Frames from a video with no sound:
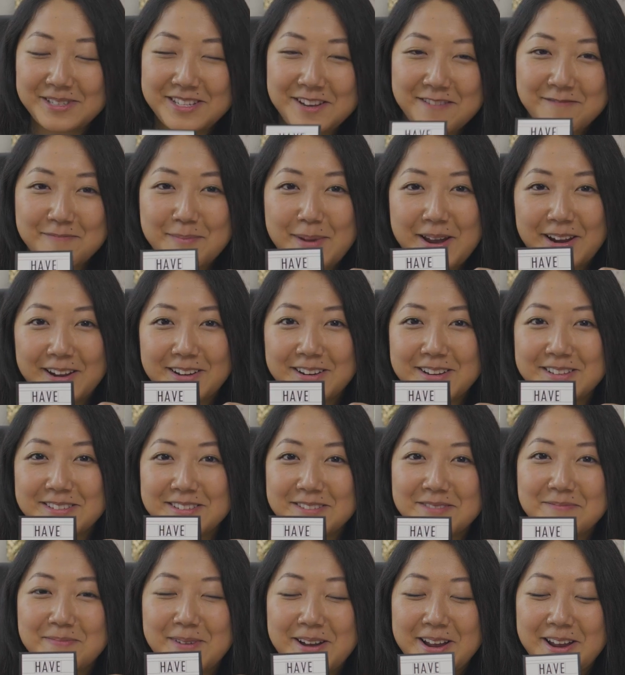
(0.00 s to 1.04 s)
tab
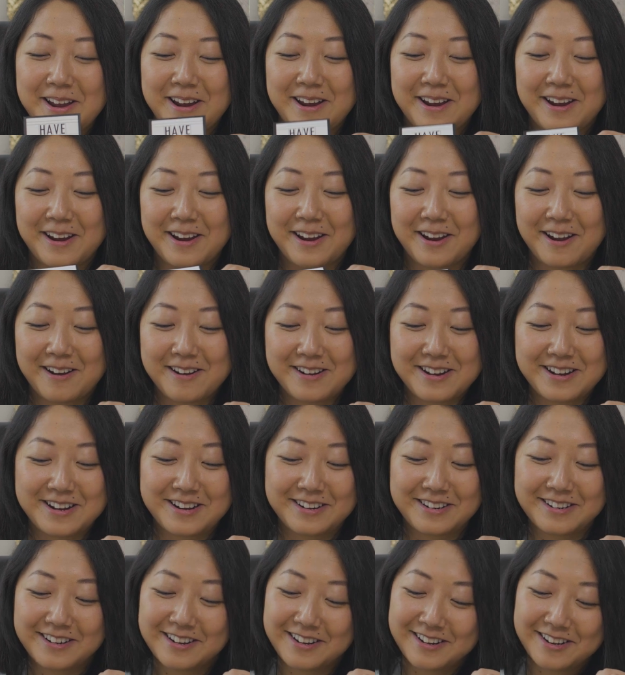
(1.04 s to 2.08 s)
mechanism I
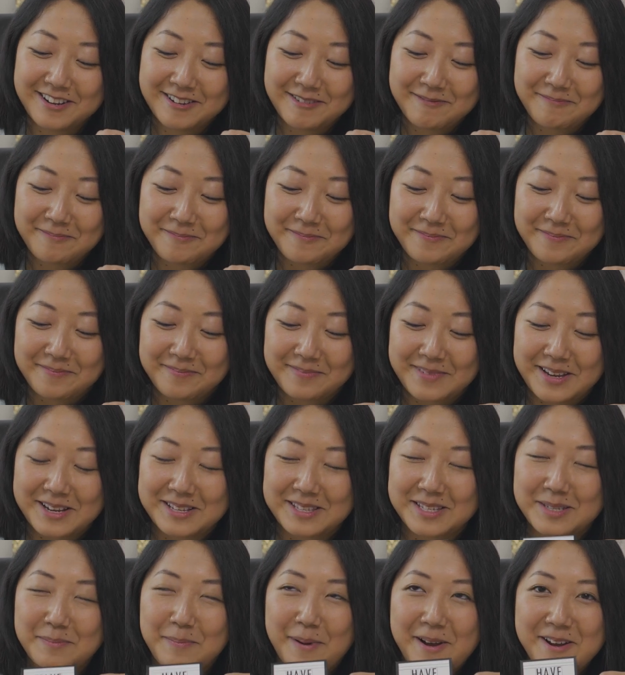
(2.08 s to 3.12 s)
got
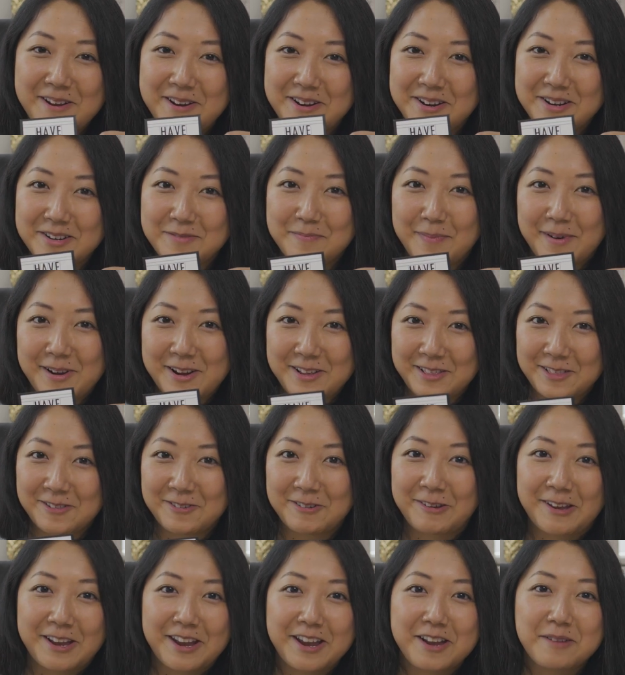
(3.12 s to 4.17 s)
inspired by
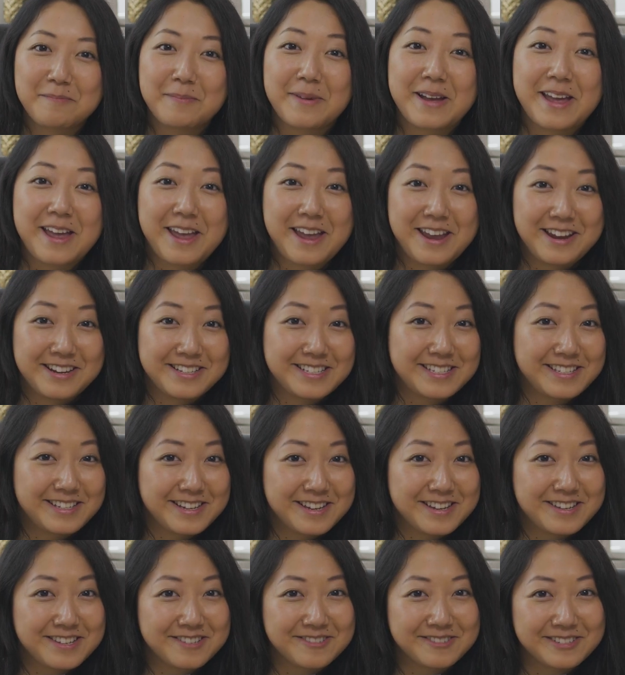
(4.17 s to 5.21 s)
looking at my
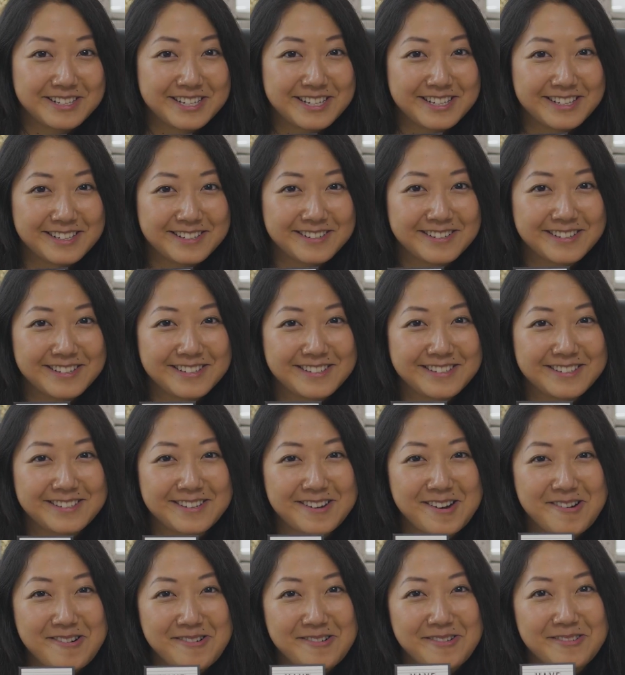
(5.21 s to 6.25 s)
AC unit.
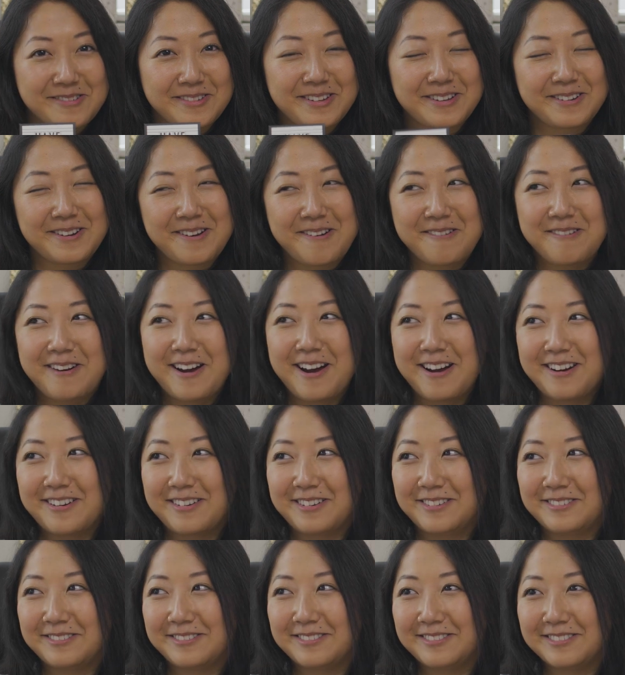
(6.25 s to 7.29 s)
So you know
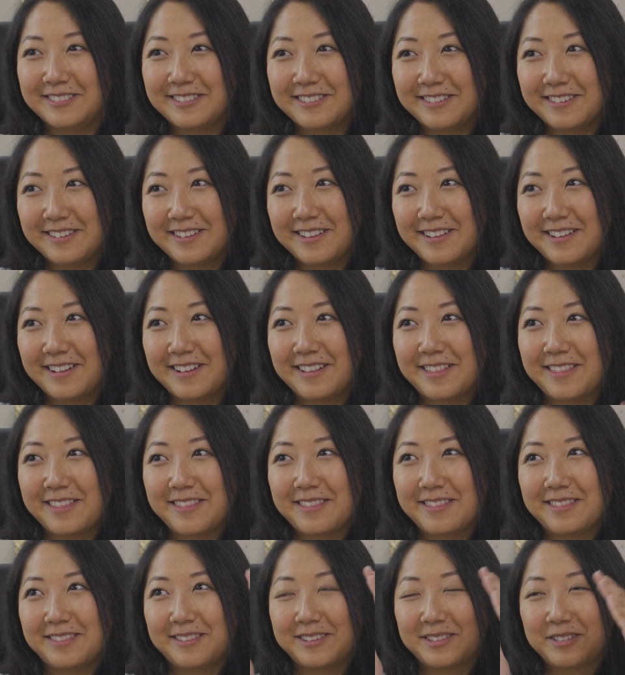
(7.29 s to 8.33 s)
how
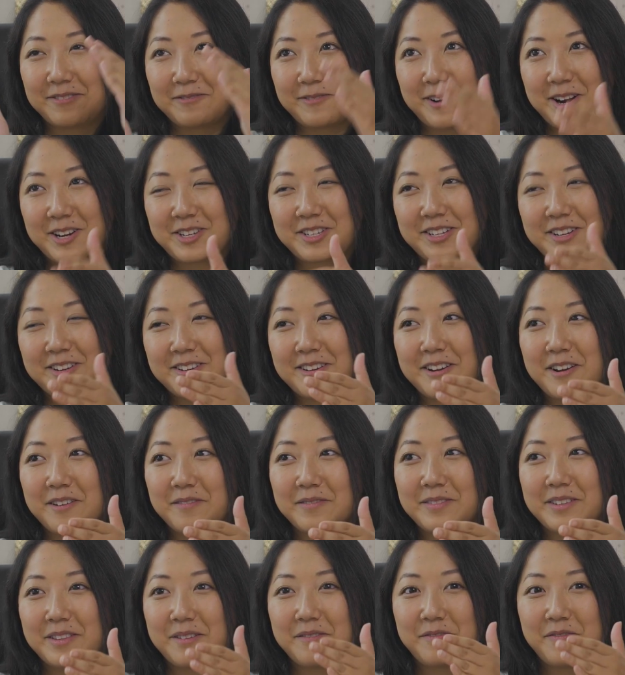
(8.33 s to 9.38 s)
the direction
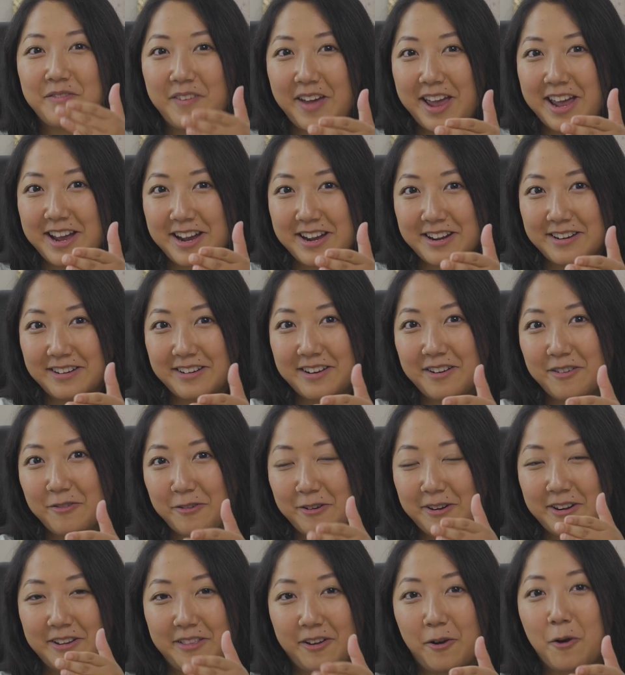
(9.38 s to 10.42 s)
of the fan
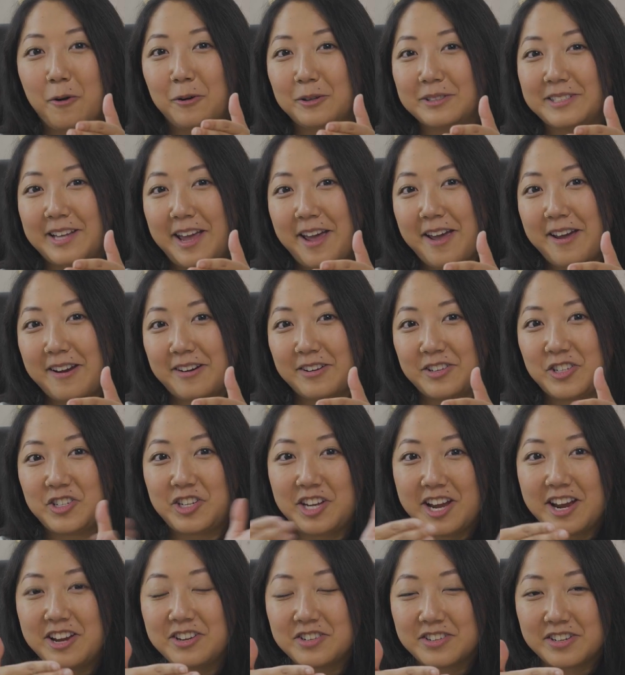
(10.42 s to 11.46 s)
or the cold air
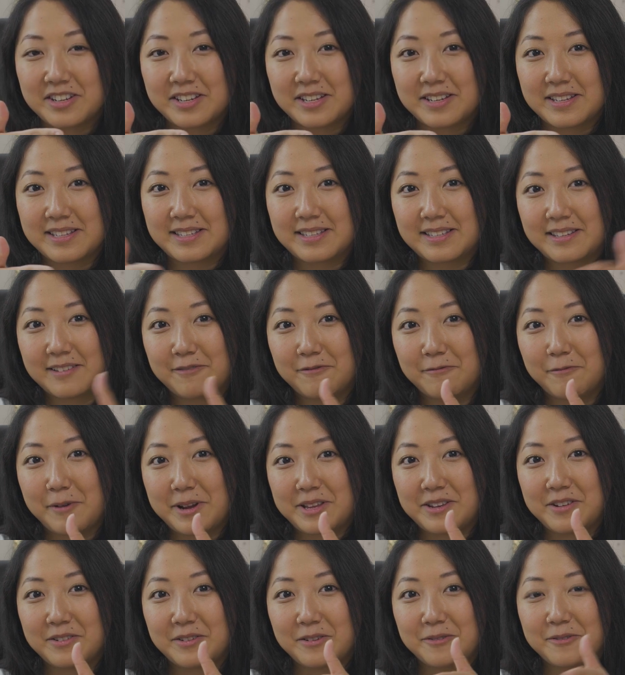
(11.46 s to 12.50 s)
changes
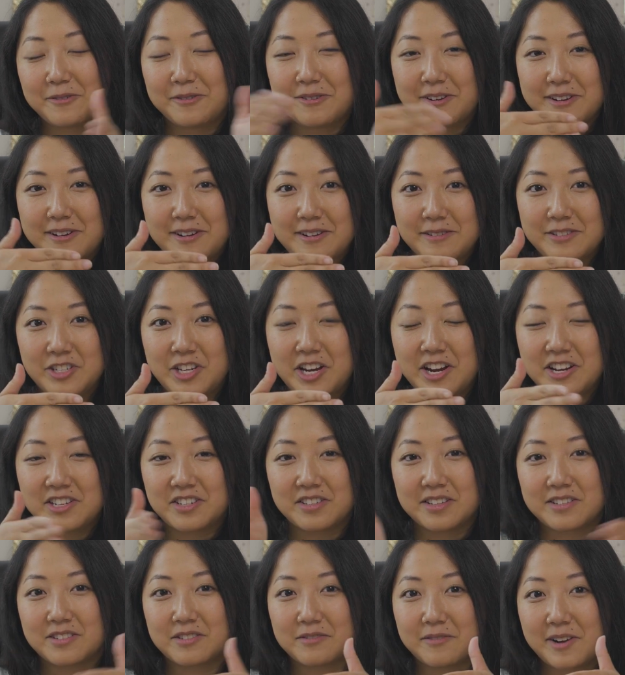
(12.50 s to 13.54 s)
when you change
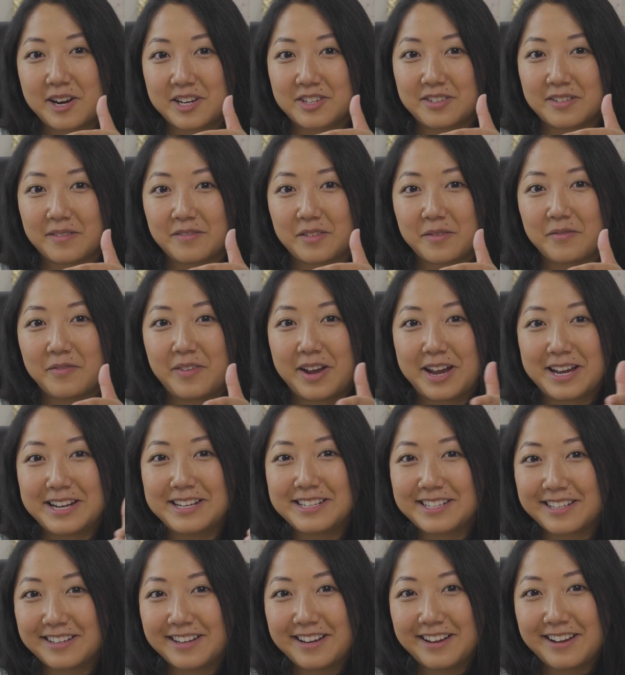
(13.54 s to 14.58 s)
the direction of the
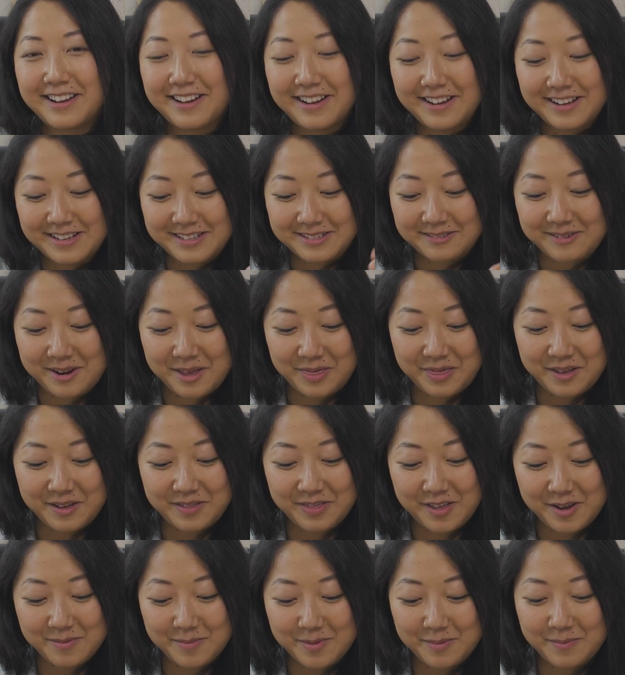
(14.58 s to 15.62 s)
vent. So I
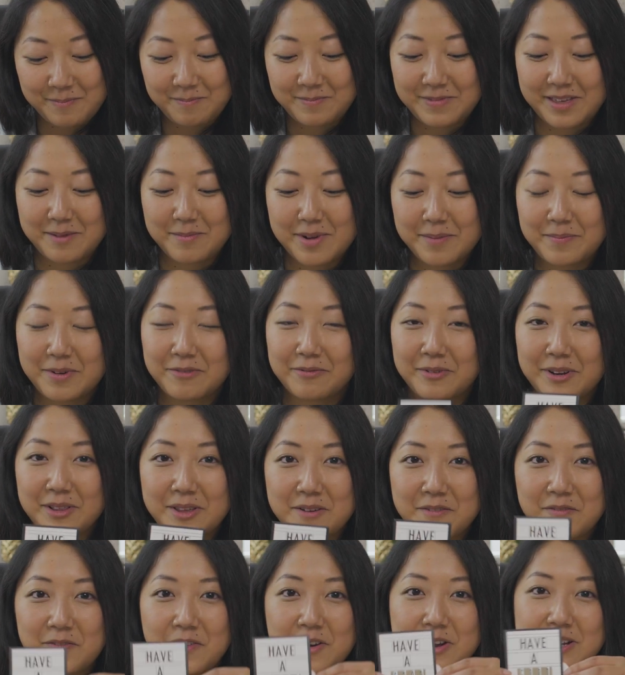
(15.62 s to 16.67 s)
thought that might be
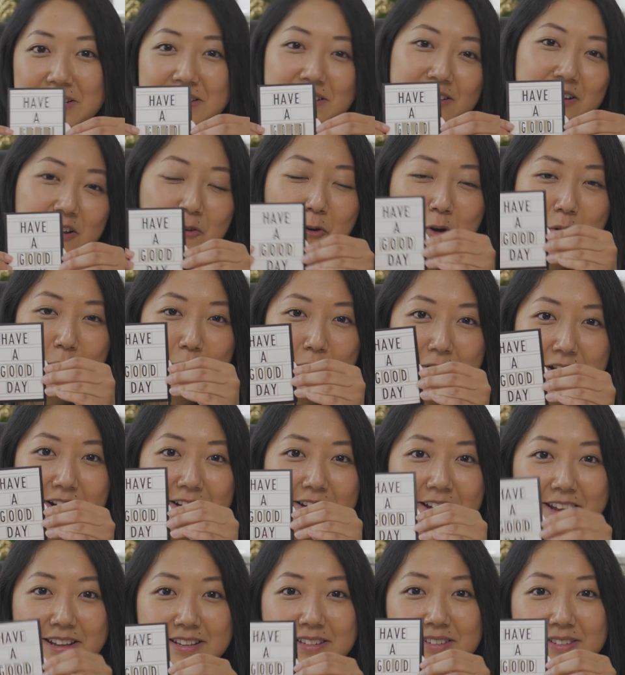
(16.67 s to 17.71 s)
really fun to incorporate
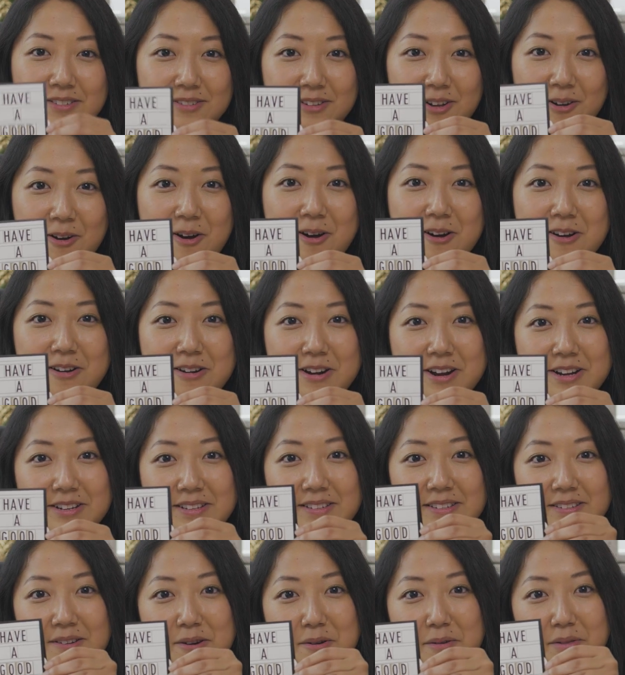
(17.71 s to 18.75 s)
it into the
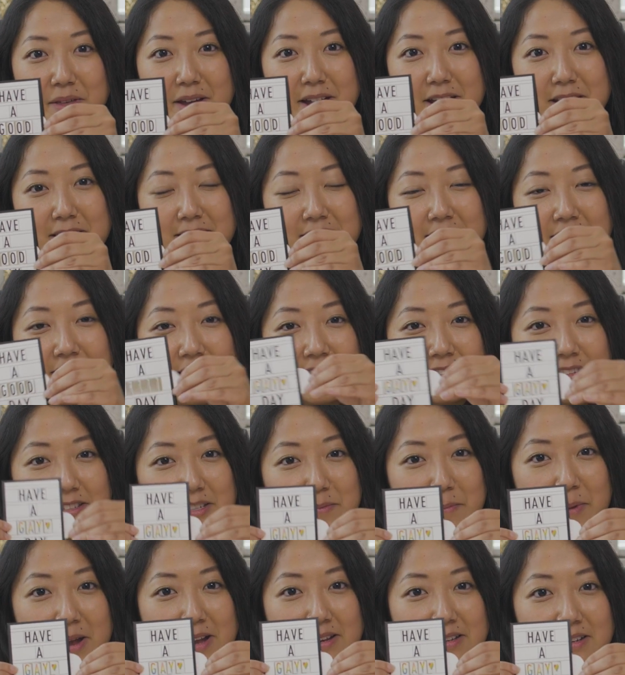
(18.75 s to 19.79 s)
card so that
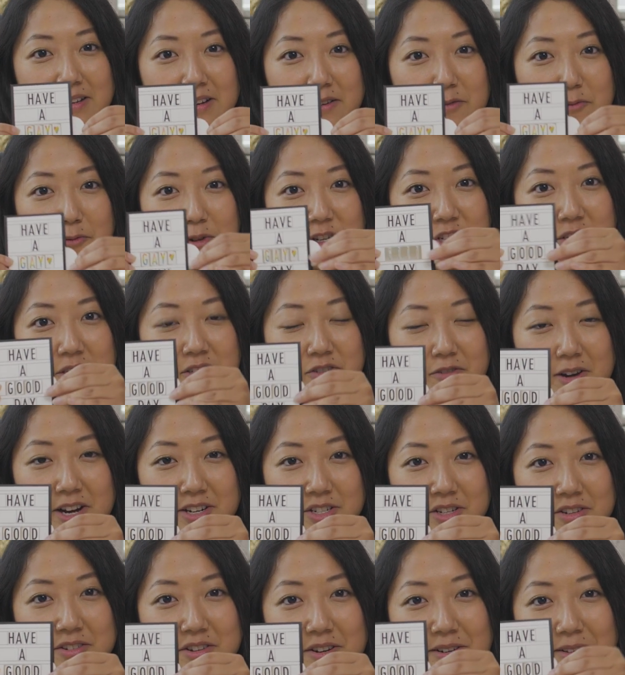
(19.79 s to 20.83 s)
depending on which
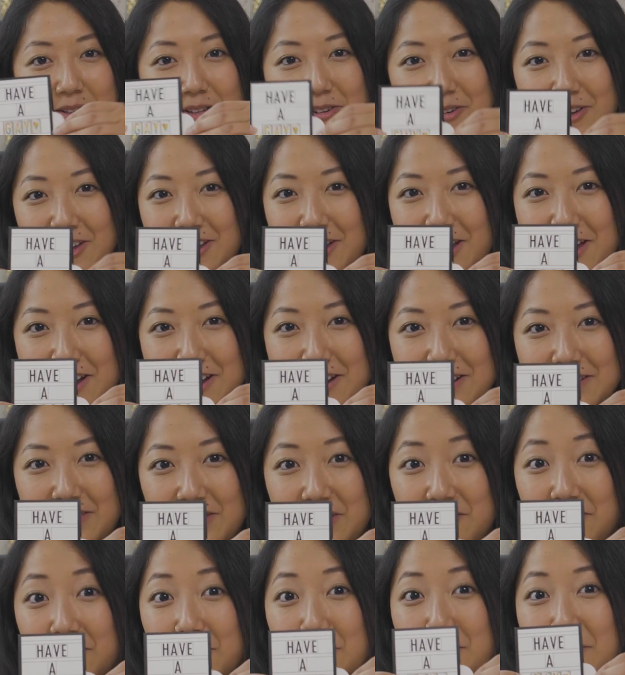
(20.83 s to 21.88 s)
direction you're looking
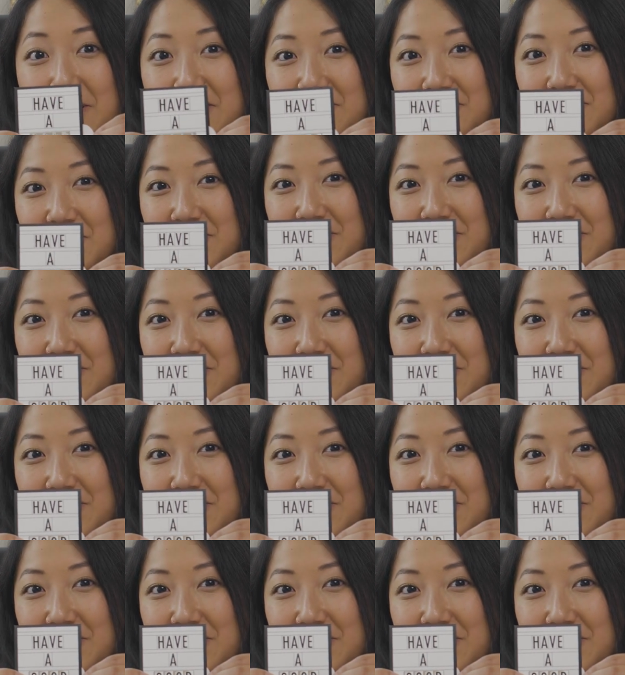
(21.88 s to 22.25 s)
at, the information